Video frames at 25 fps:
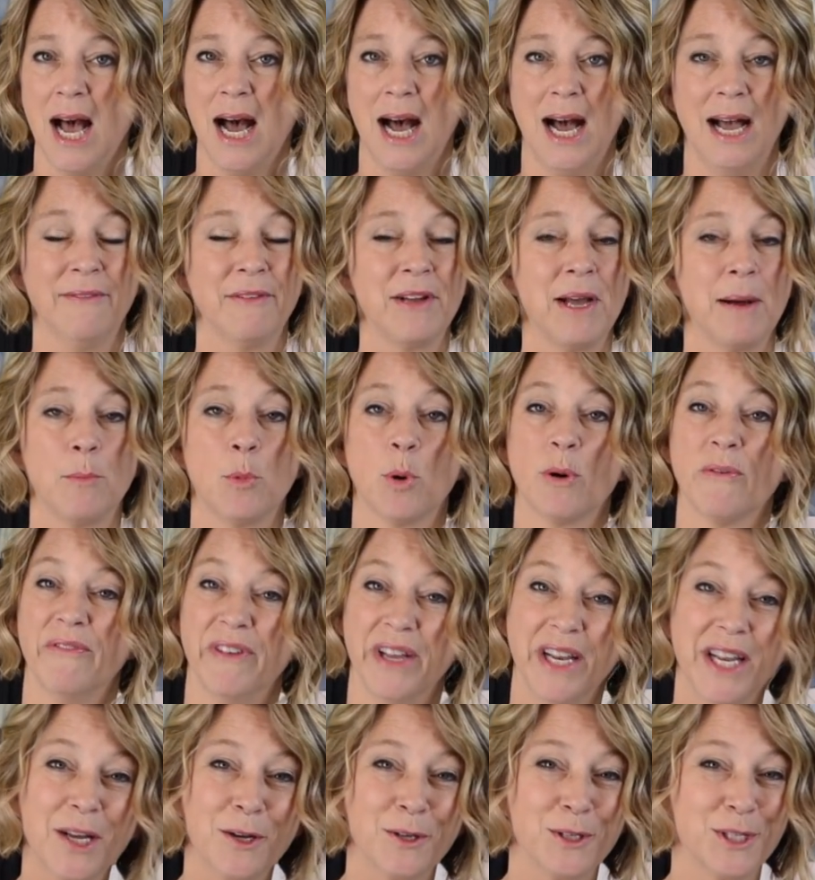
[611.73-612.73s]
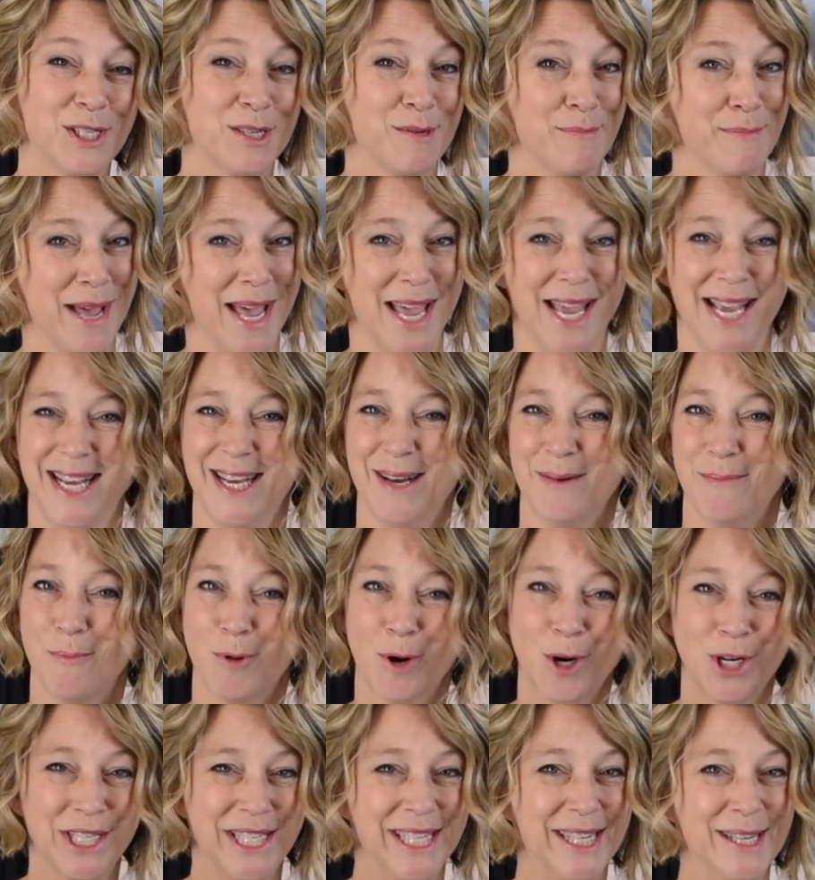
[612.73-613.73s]
I've got more videos to make,
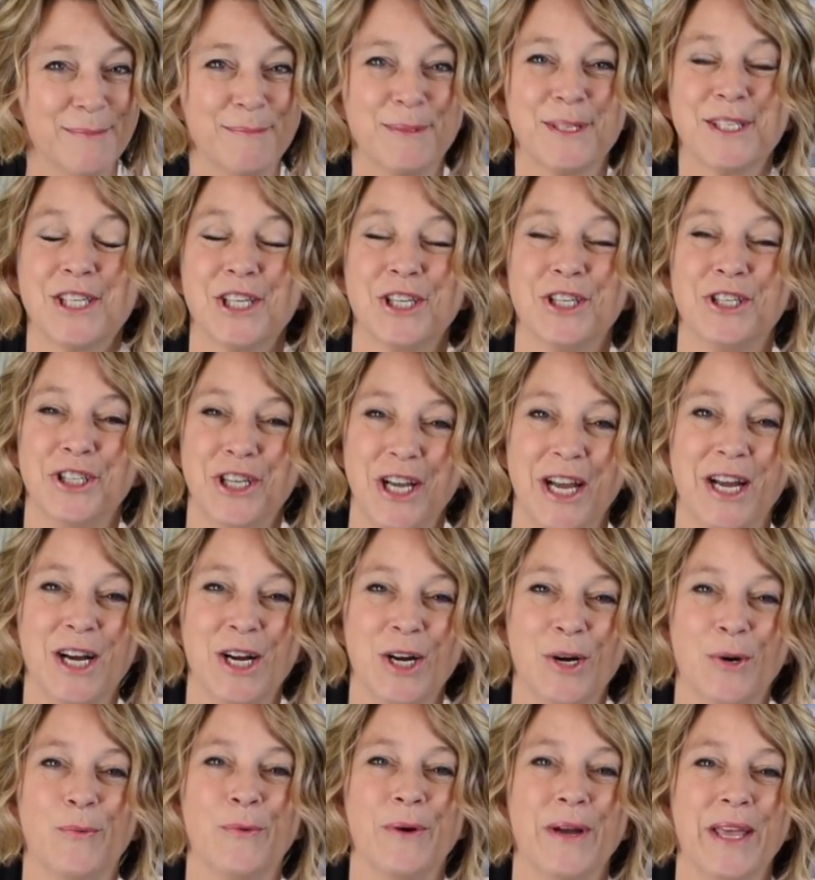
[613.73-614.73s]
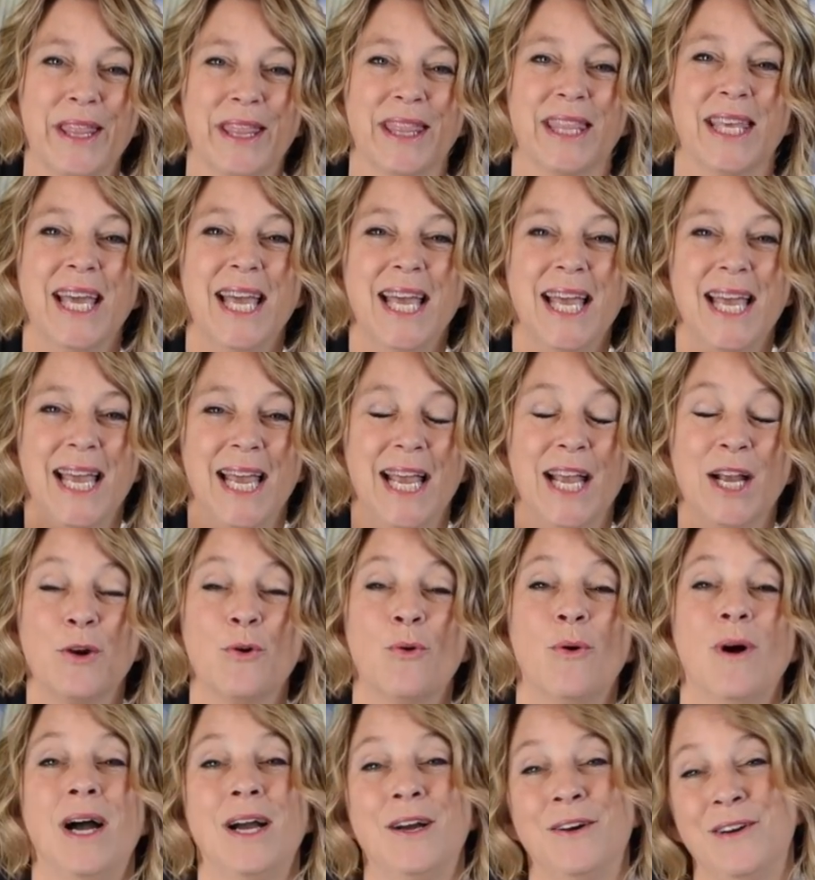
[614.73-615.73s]
more tips to share with
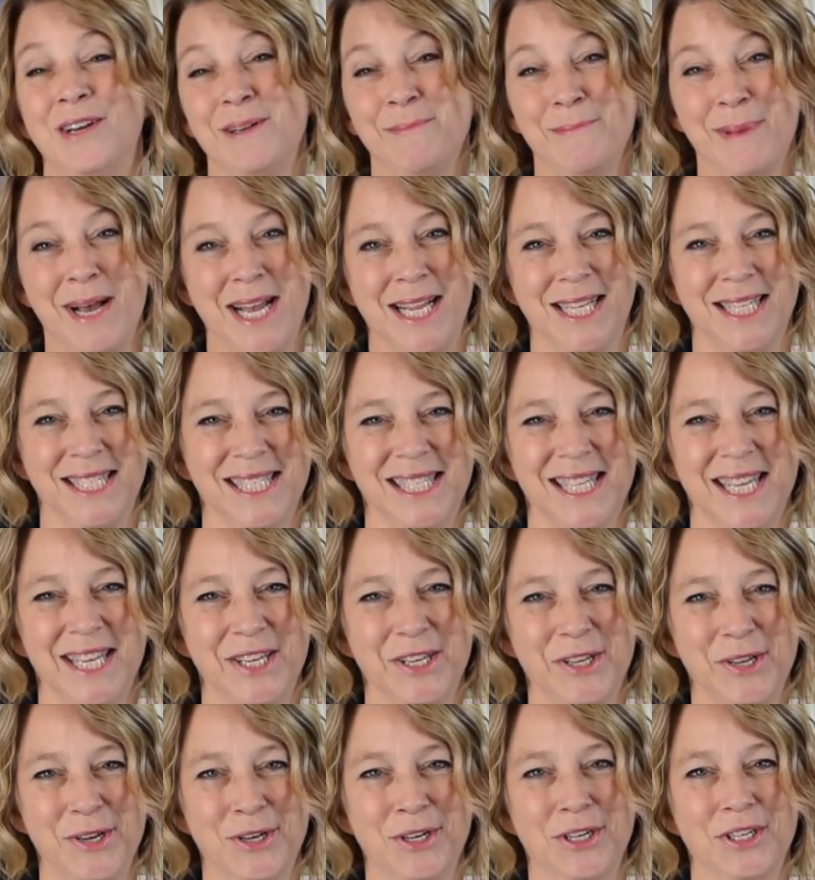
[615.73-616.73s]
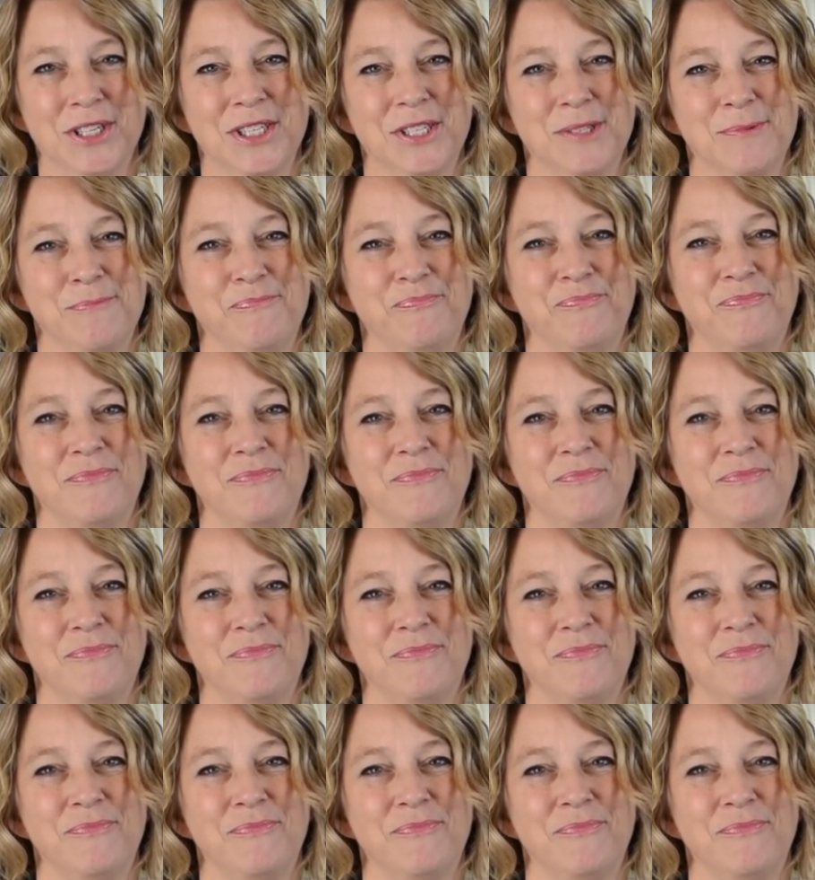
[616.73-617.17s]
inquiring minds like yours.